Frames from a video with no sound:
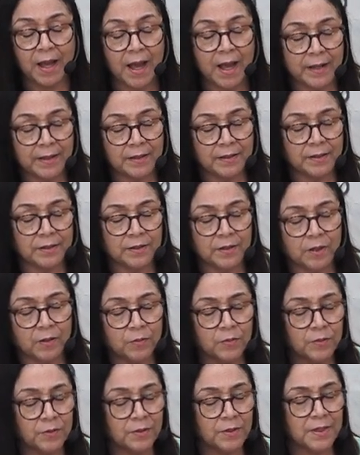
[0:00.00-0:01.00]
I
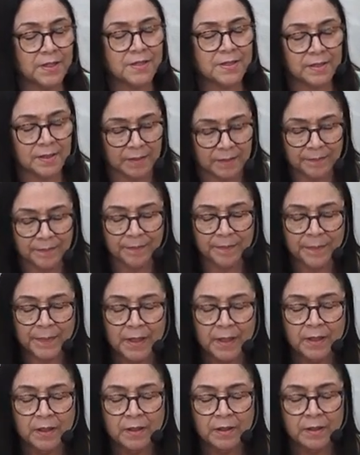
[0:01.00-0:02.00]
now listen,
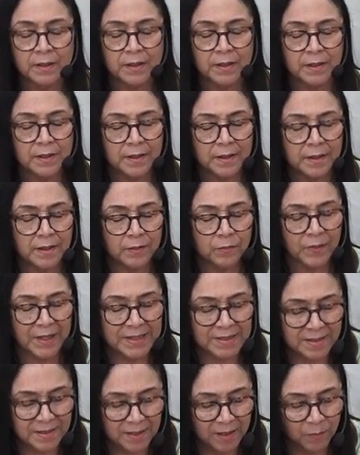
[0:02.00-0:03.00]

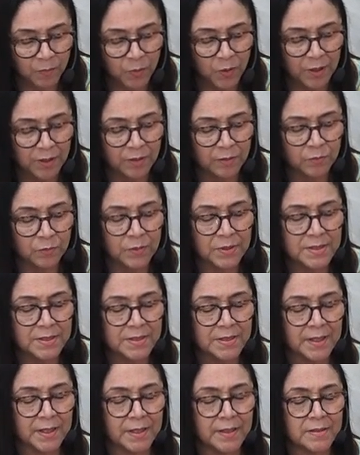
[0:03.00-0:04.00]
when someone
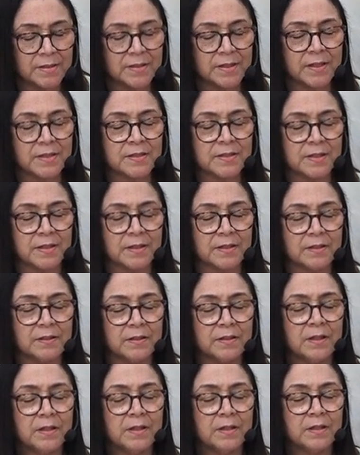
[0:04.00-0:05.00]
was, is, is
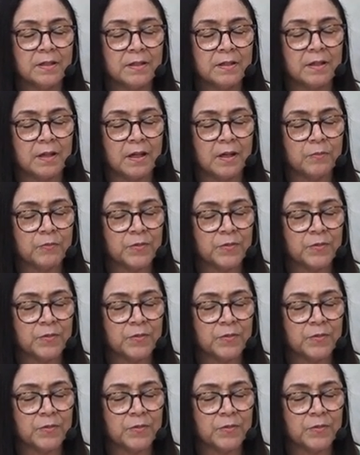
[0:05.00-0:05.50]
in um,